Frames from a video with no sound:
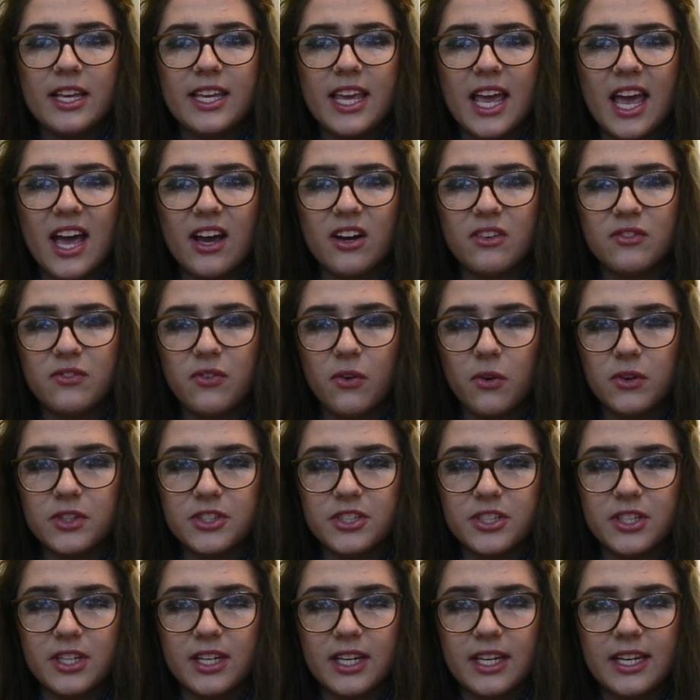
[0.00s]
Yet,
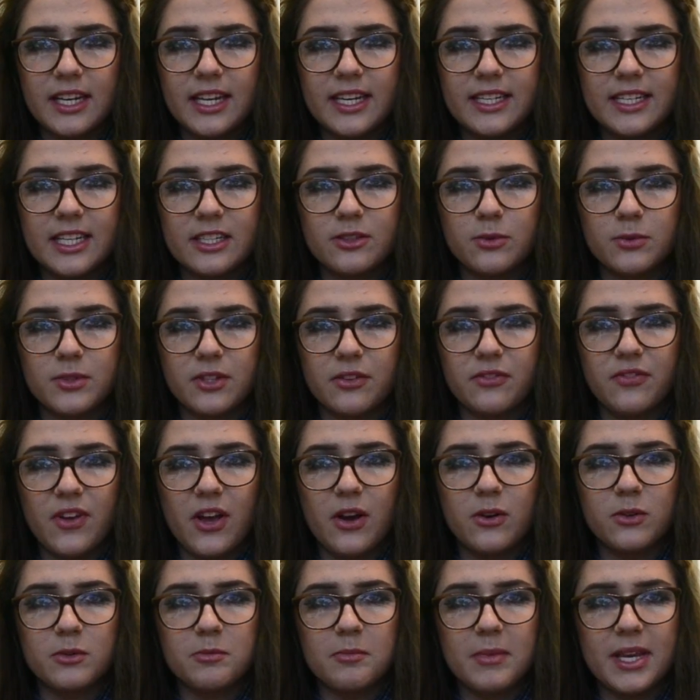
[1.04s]
unfortunately, this was a
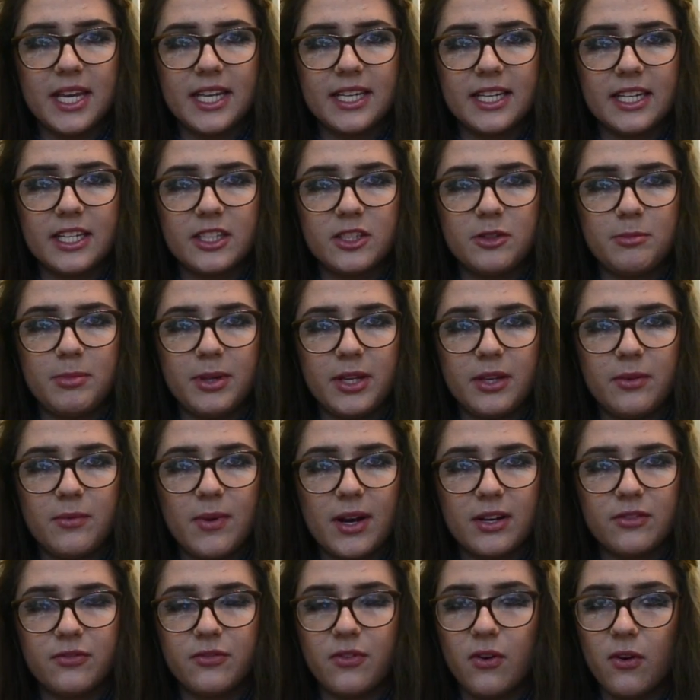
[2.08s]
failed meaning to be
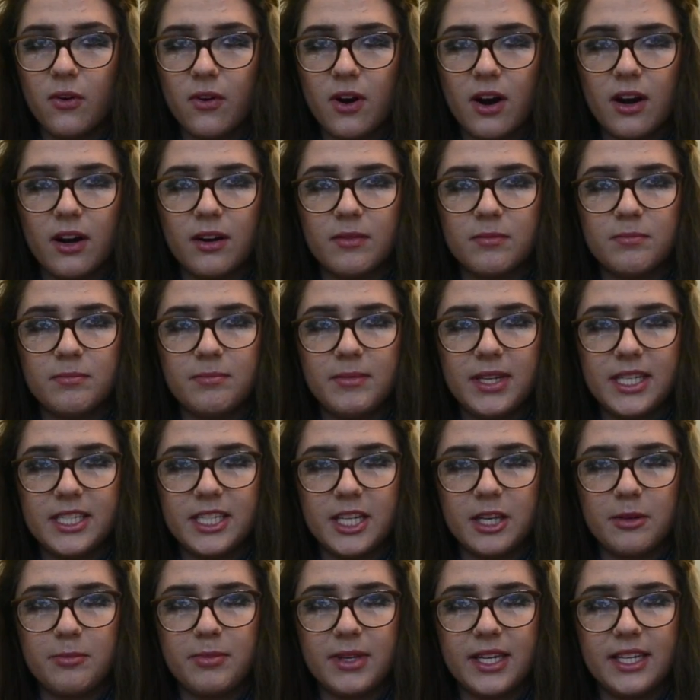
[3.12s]
read for our
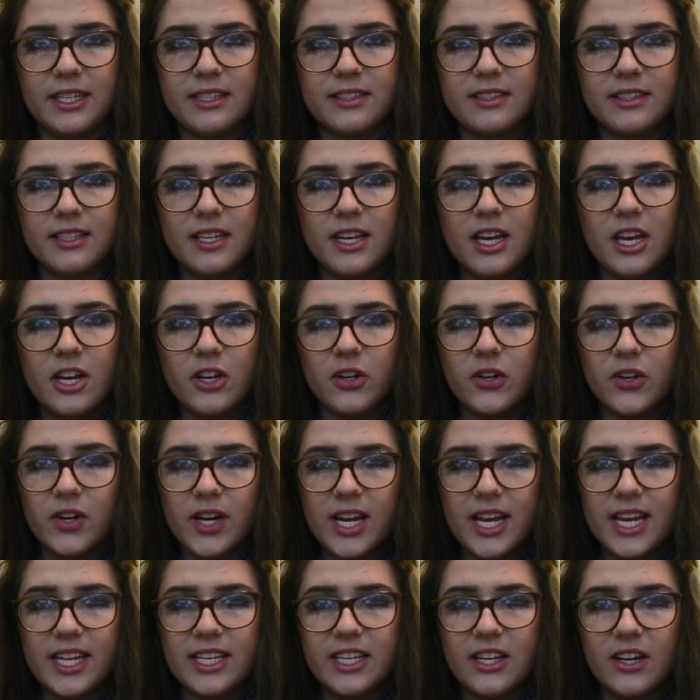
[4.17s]
media piece,
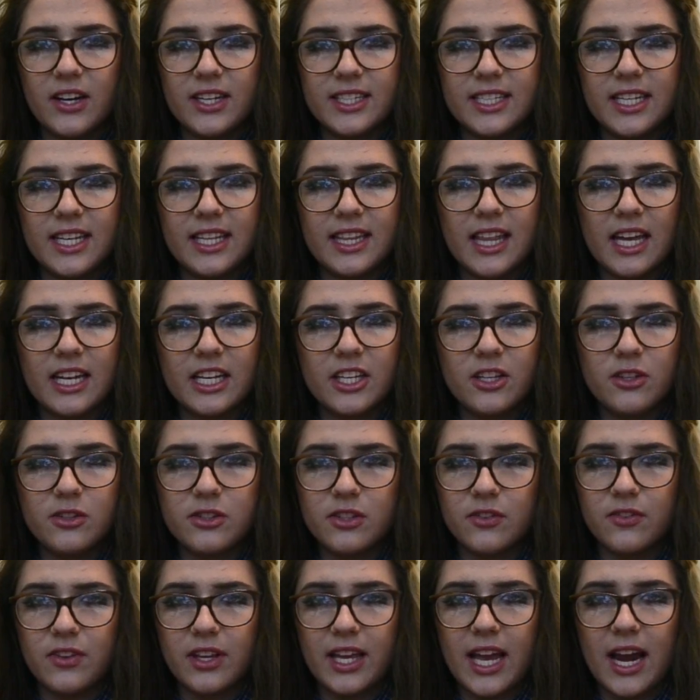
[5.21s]
creating the idea that the
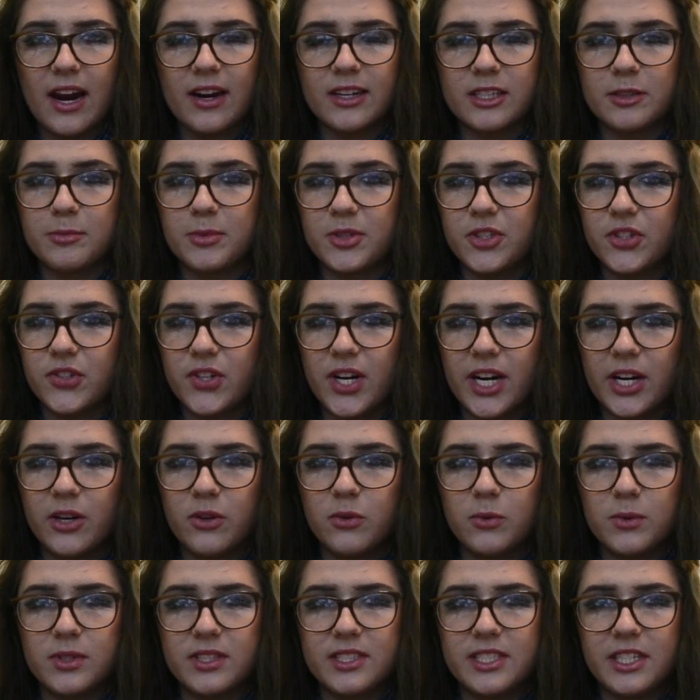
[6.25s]
use of the character
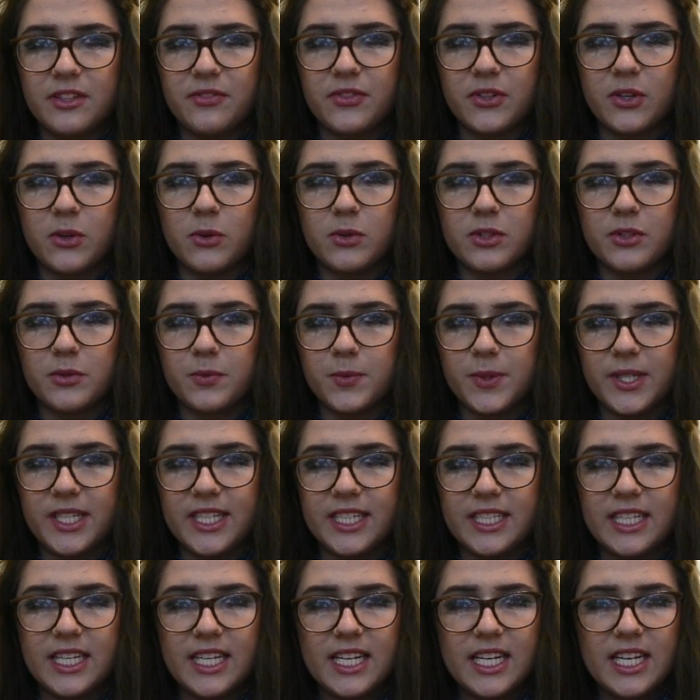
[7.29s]
portrayal was difficult to
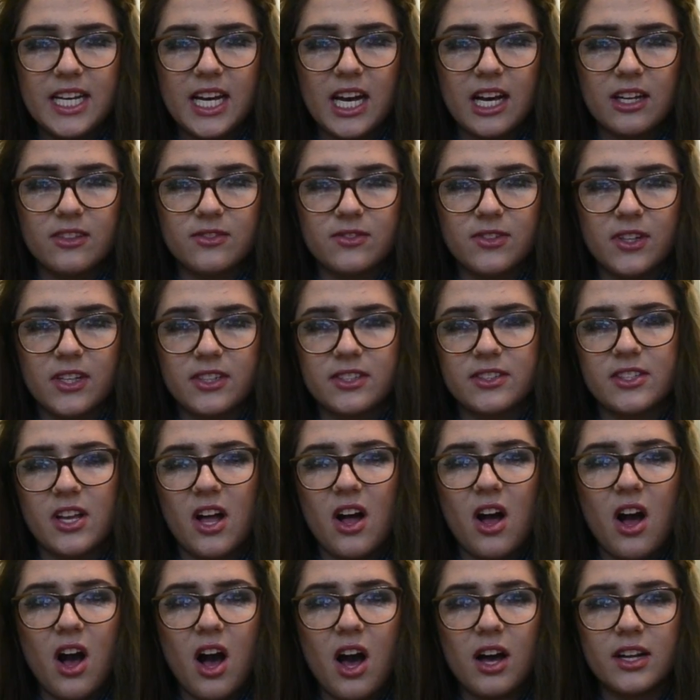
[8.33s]
read and thus
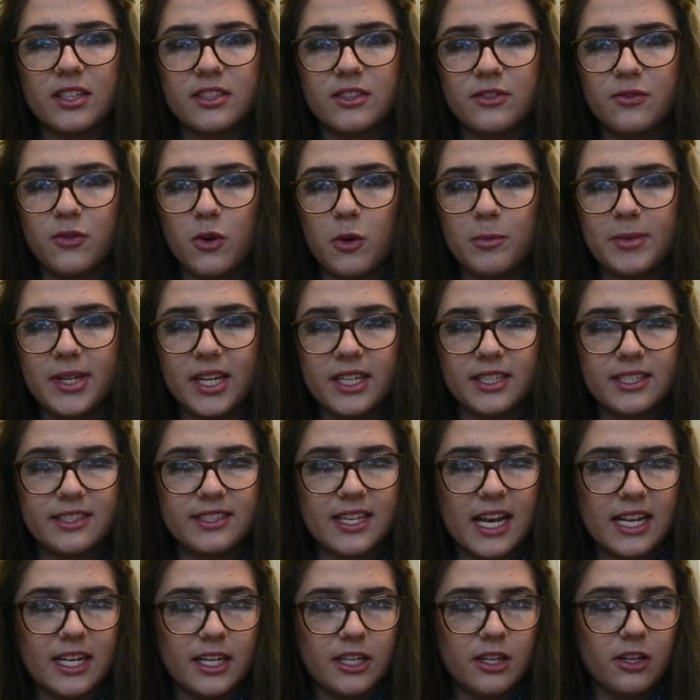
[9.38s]
hard to form an
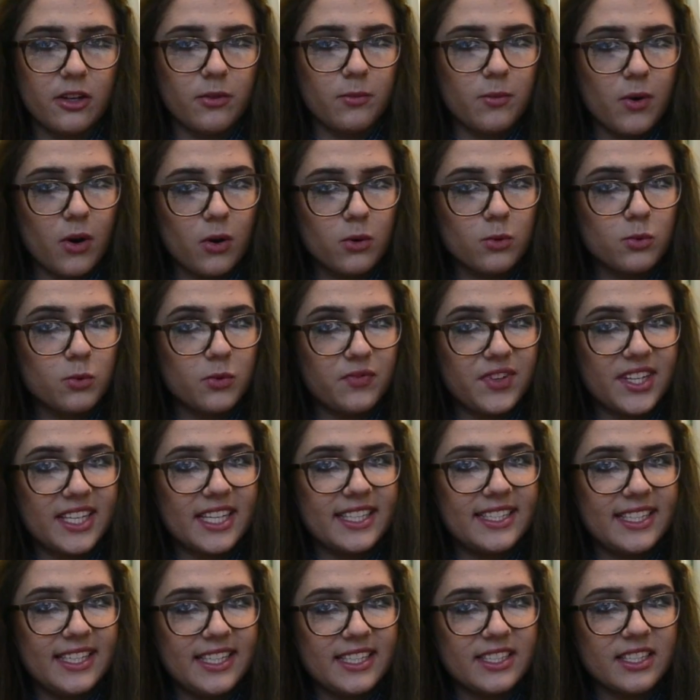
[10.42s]
understanding of the roles within
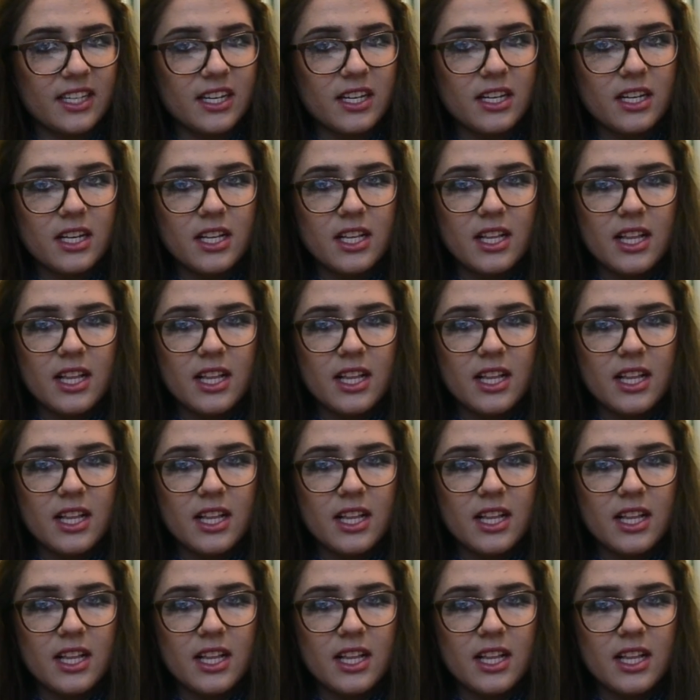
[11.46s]
the teaser.